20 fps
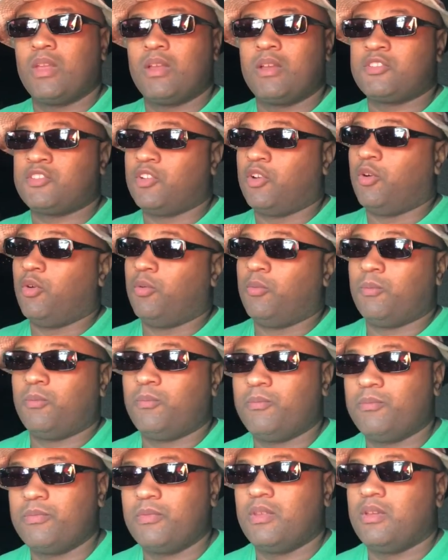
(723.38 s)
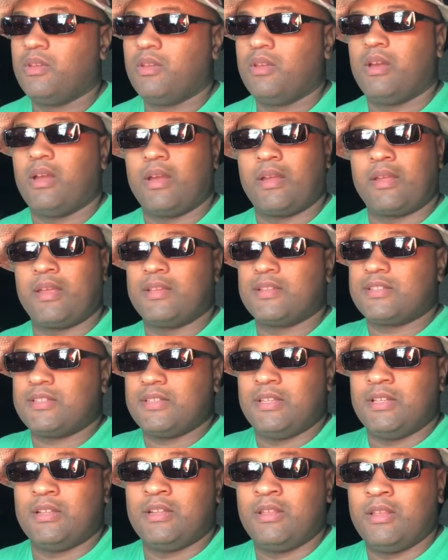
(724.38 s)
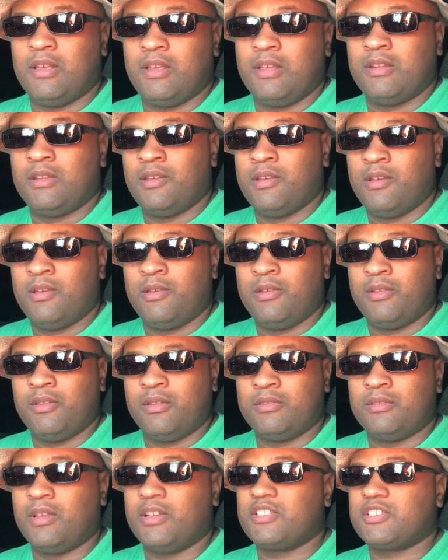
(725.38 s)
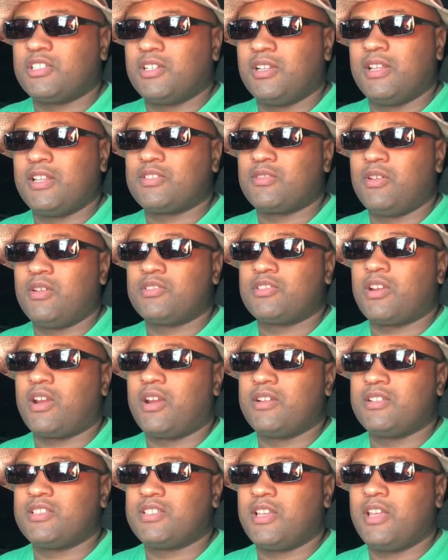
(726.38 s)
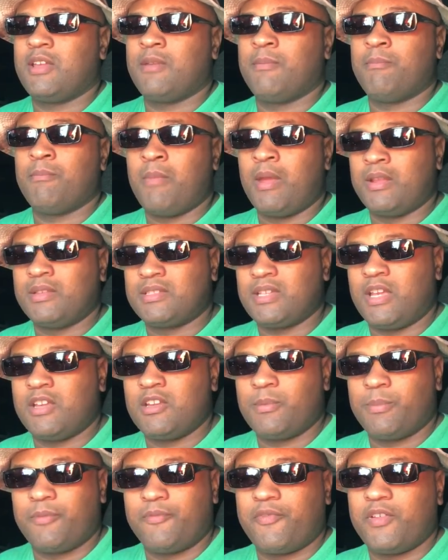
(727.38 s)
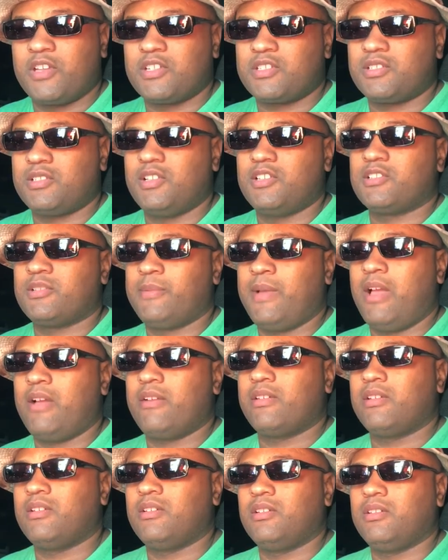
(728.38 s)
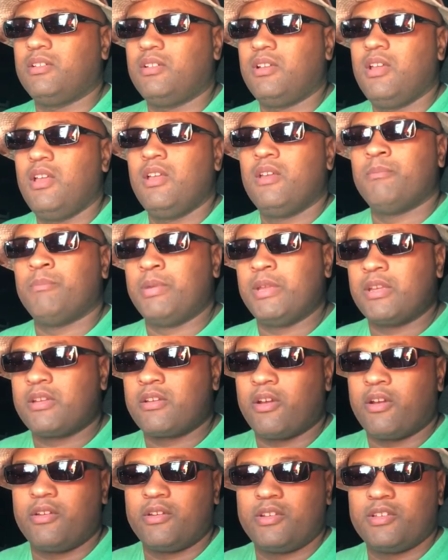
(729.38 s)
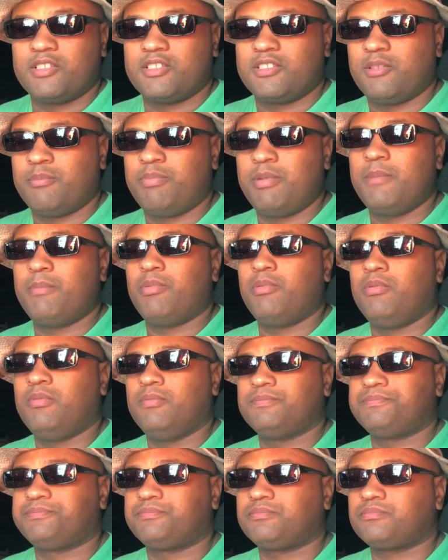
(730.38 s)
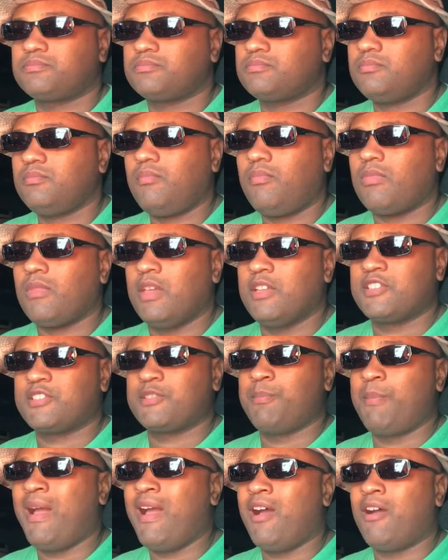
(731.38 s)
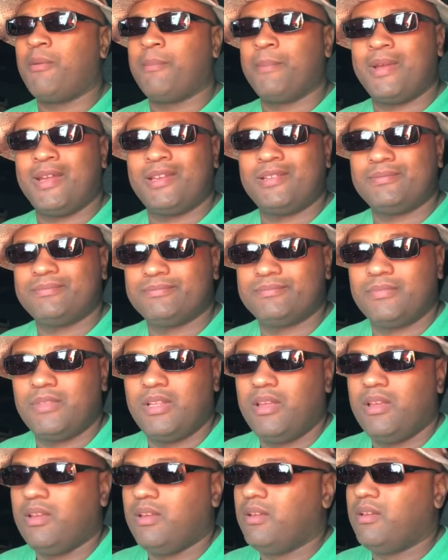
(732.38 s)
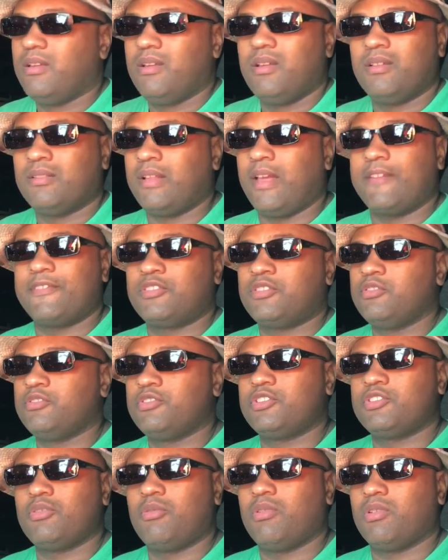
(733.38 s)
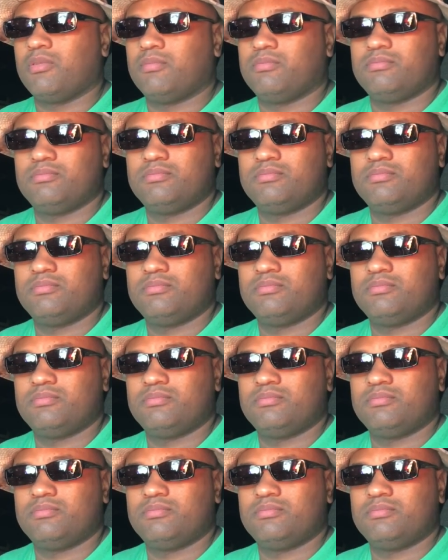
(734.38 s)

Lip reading: So I guess in a nutshell, that's all I'm trying to say. Maintain your professionalism out here, be courteous to people, and smile, man. Life's too short.